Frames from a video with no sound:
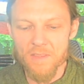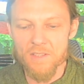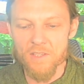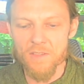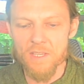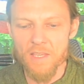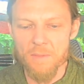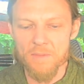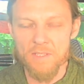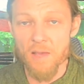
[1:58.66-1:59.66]
So the
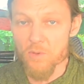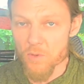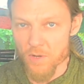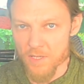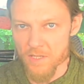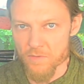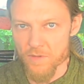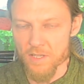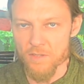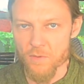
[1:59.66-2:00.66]
sound quality,
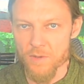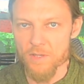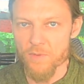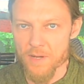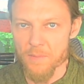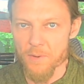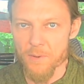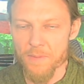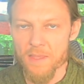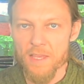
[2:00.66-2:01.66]
first of all, is really
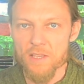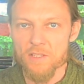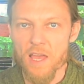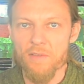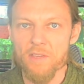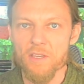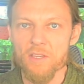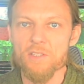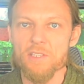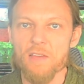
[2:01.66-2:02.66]
important. So having a good set